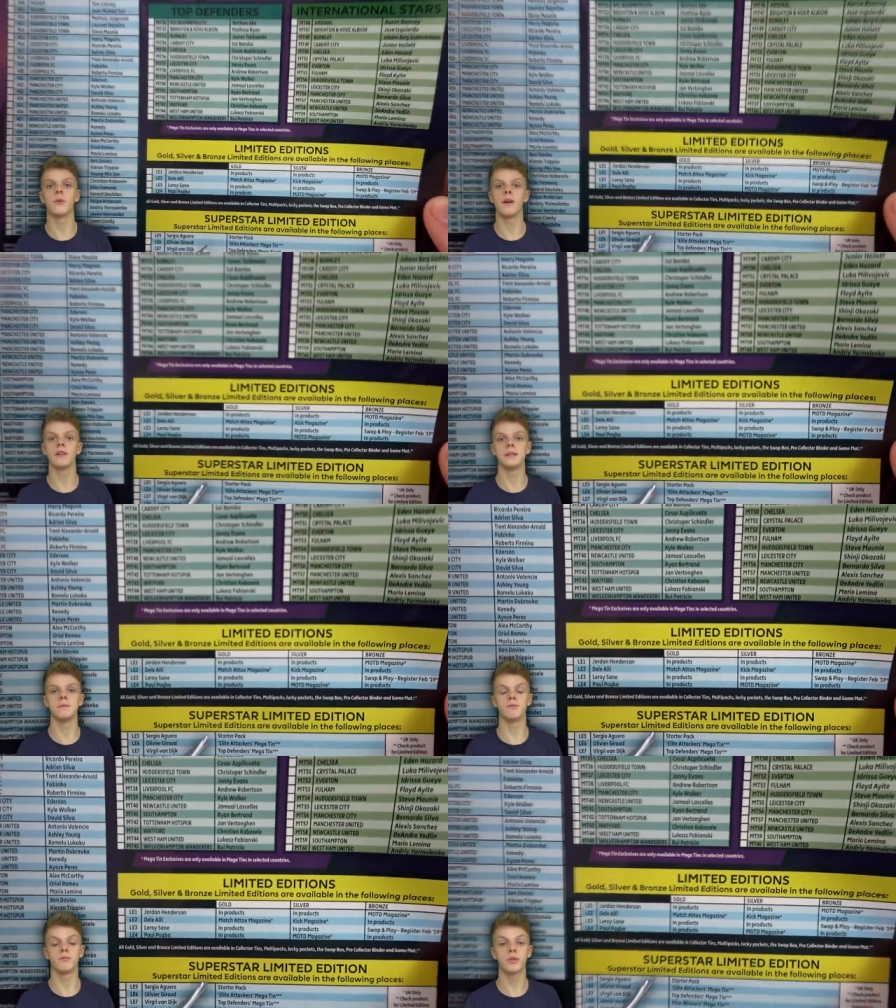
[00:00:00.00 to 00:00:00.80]
where
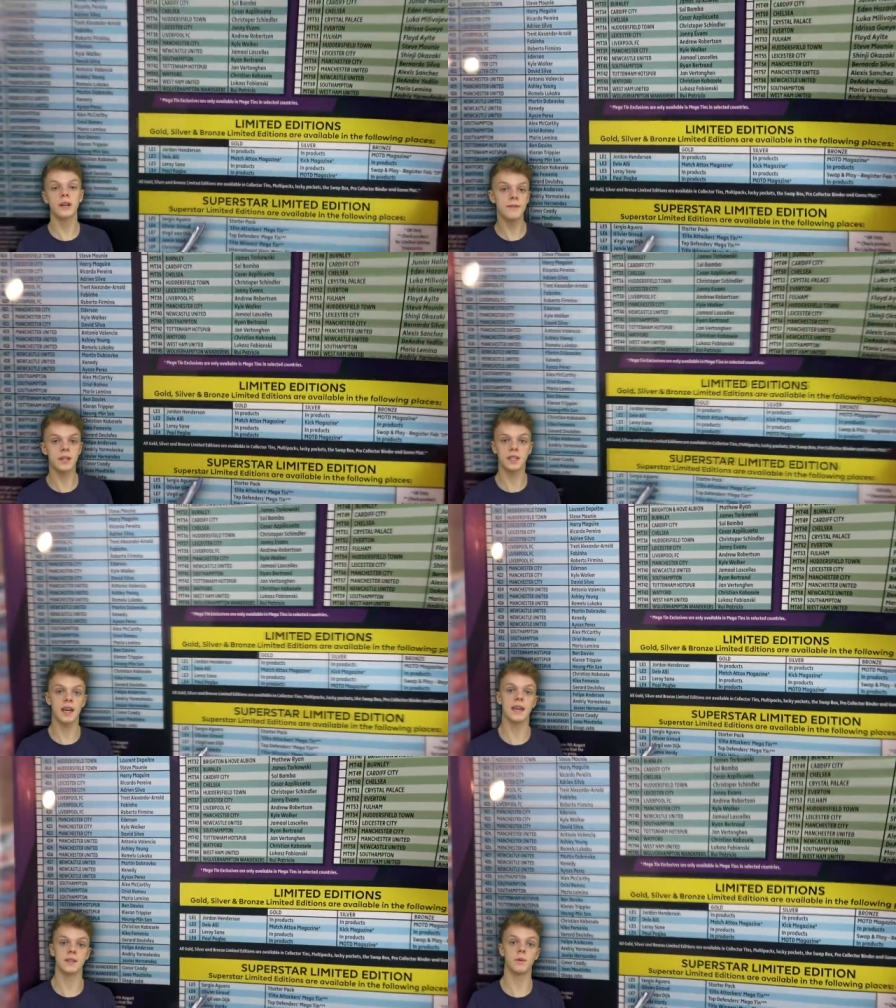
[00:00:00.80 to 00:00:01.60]
in previous
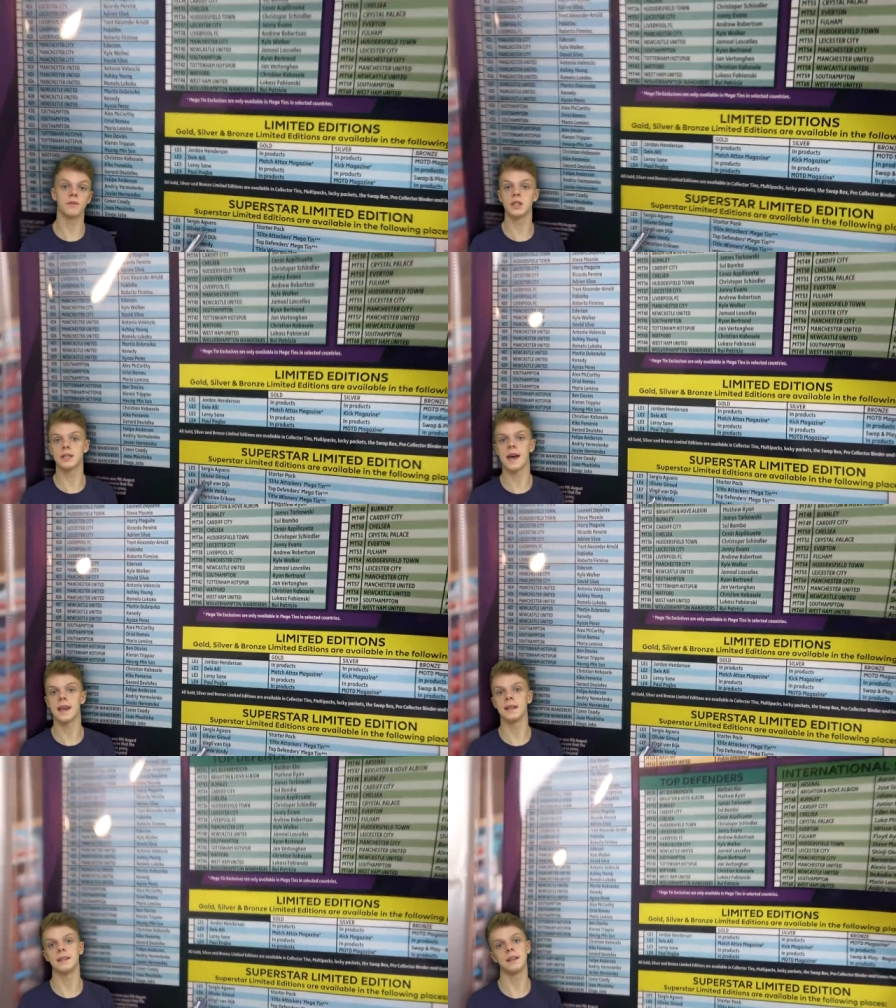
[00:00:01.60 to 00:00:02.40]
years we've just had
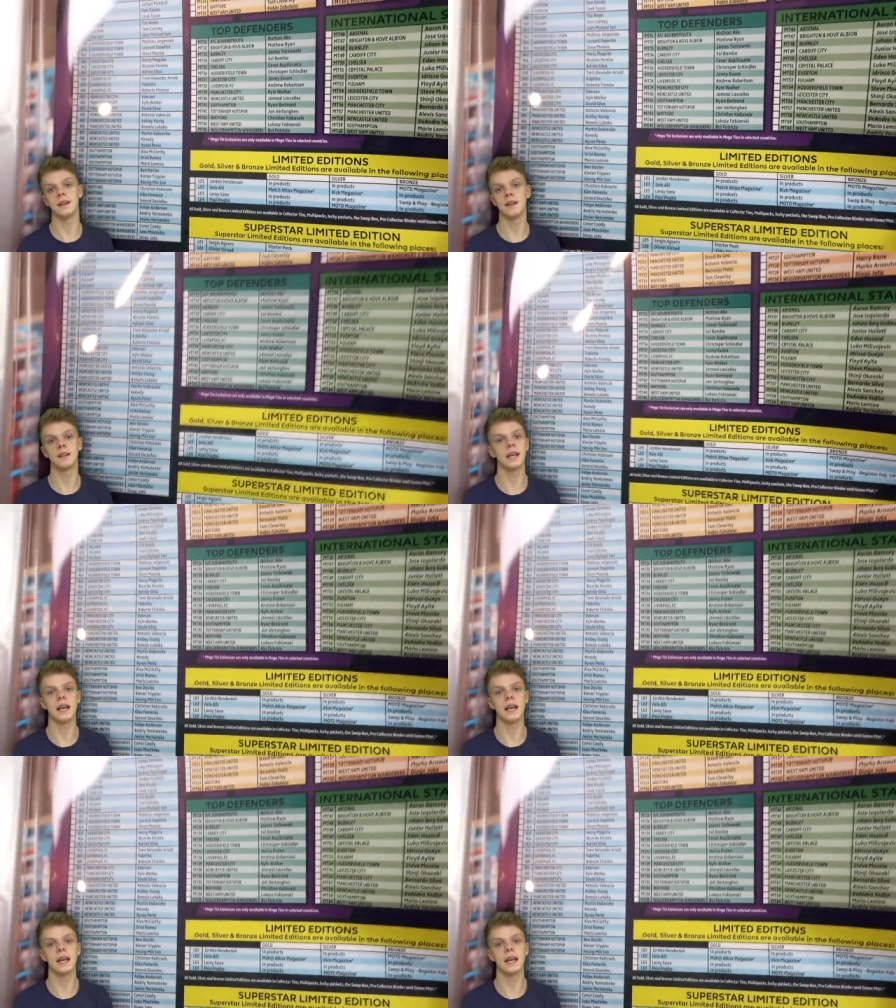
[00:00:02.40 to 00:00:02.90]
it that